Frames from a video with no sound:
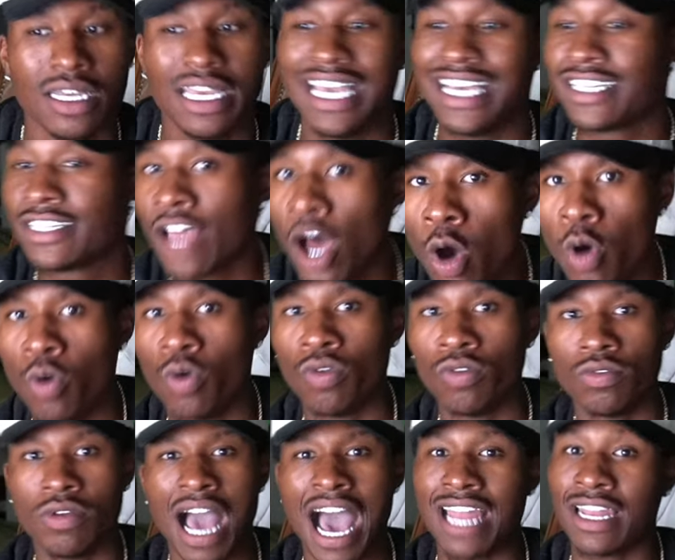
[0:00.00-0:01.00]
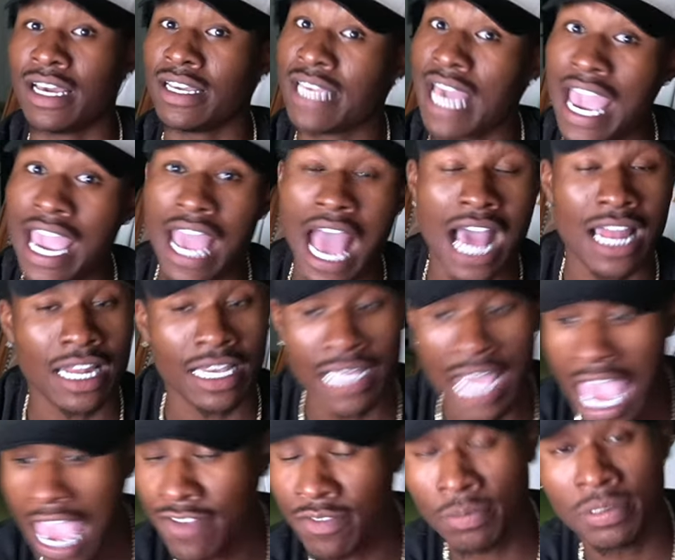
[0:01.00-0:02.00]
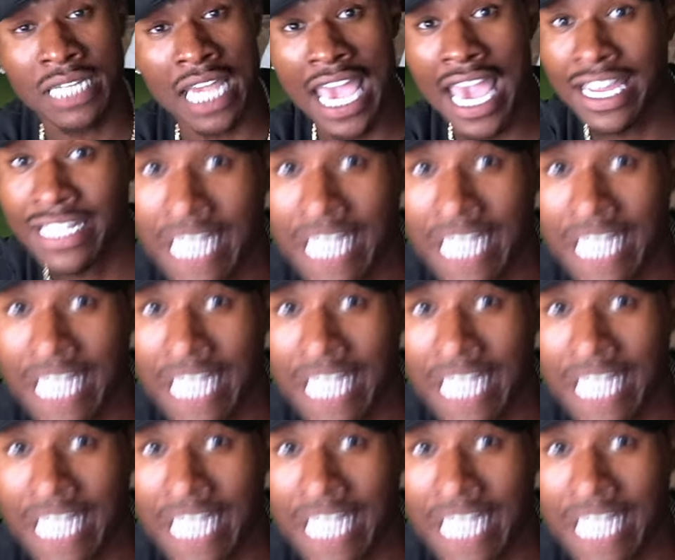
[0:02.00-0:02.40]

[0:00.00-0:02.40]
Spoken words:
it's on. I done gave him chance